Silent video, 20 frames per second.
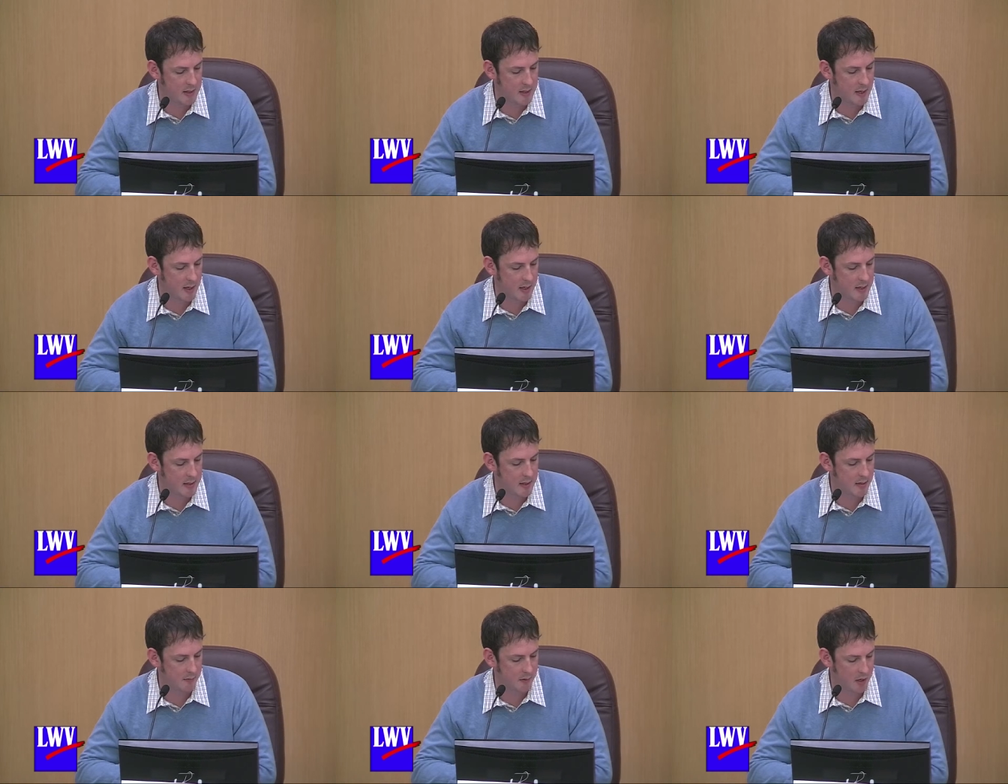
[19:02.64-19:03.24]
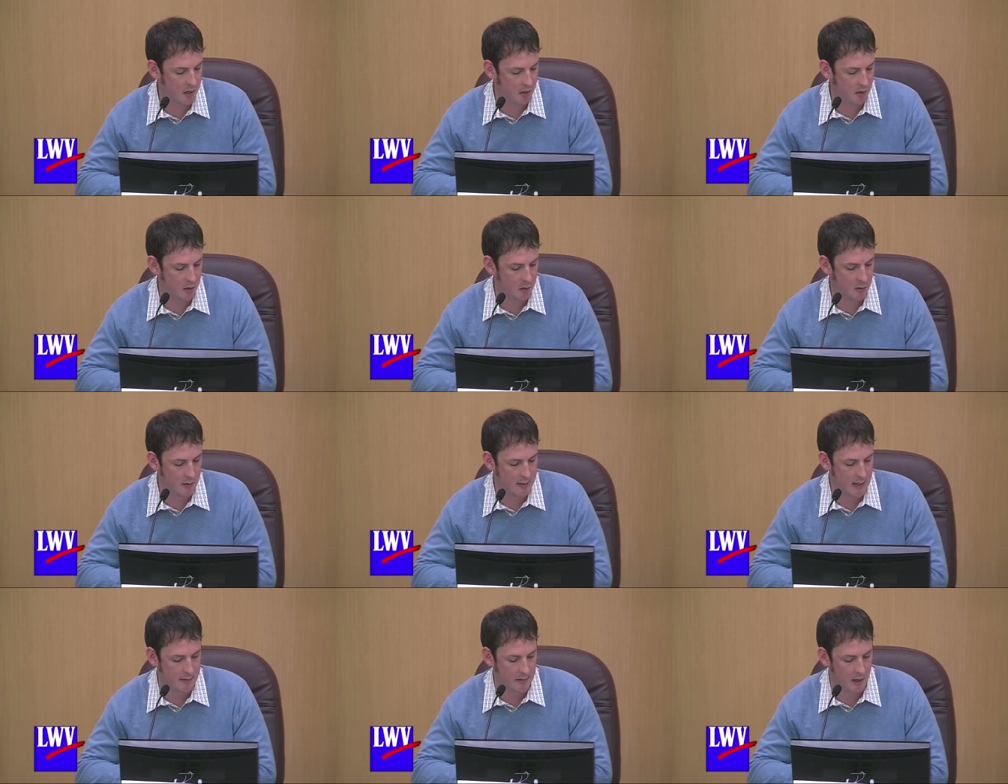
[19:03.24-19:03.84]
studies, have
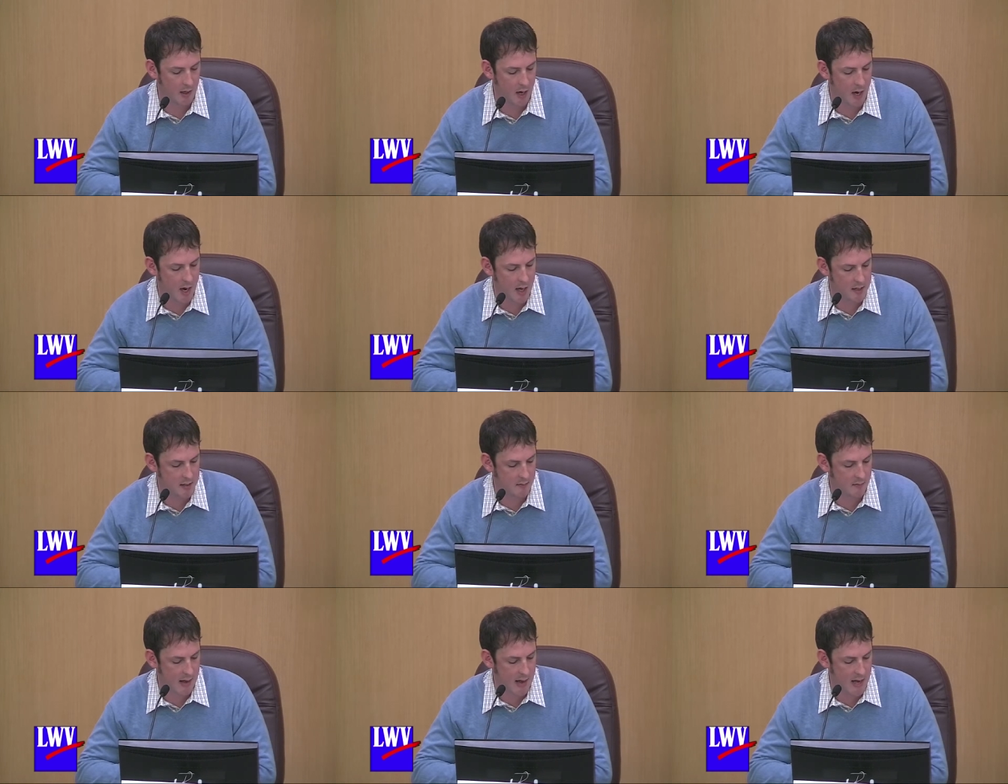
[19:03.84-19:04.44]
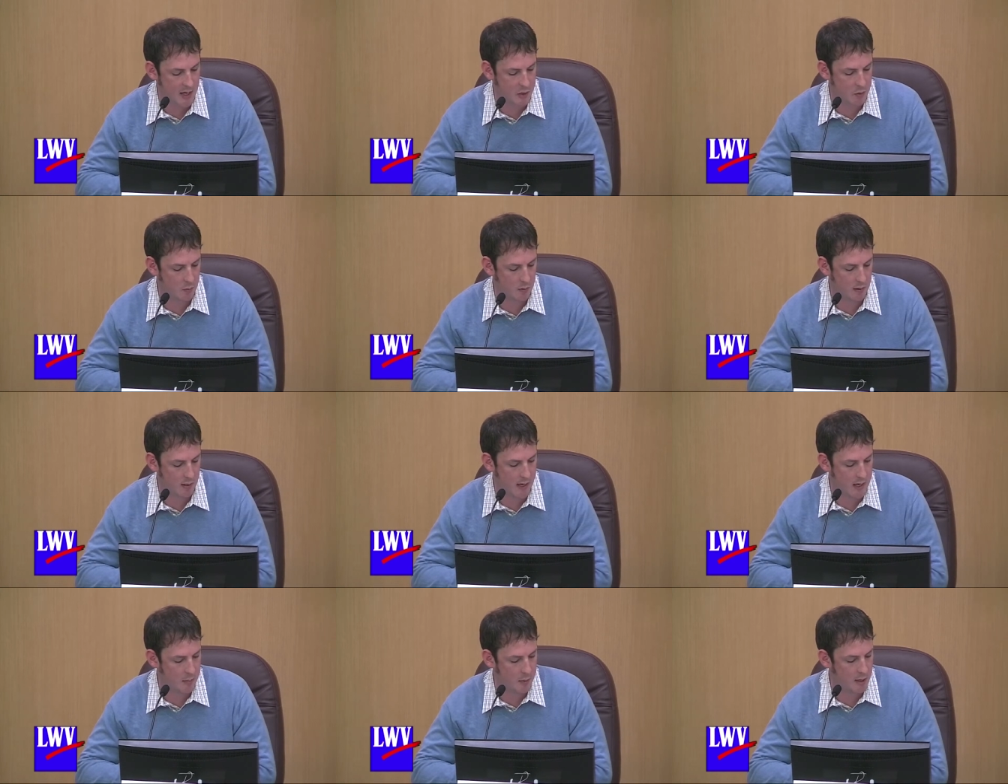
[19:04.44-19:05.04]
concluded that the cost of
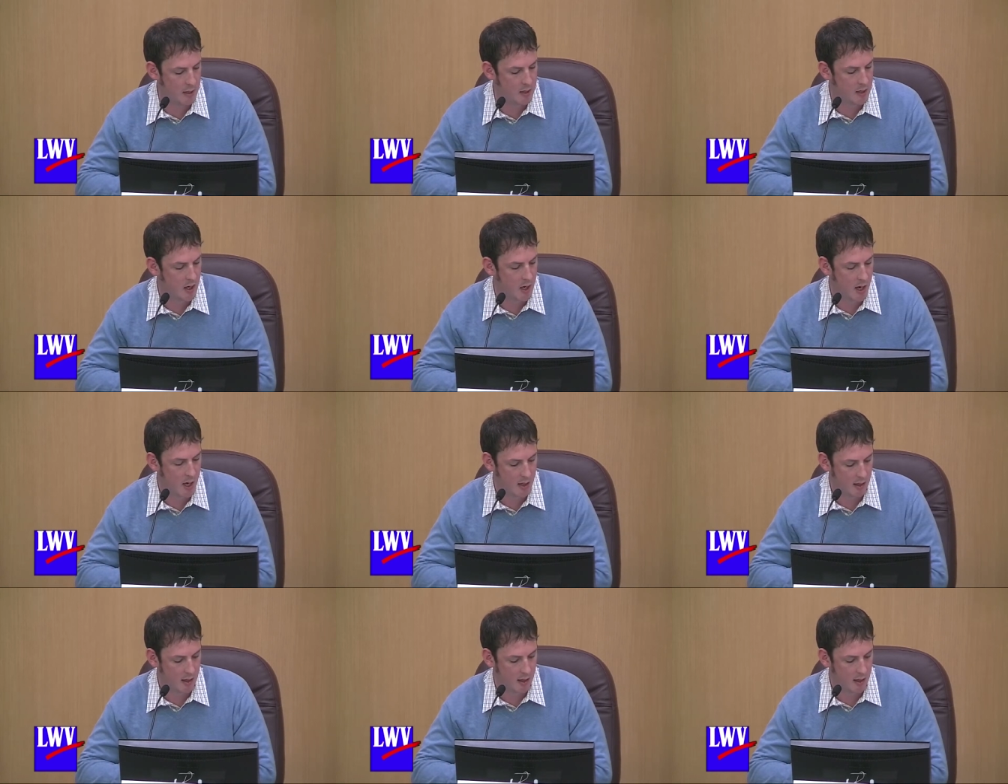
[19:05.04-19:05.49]
actual labeling,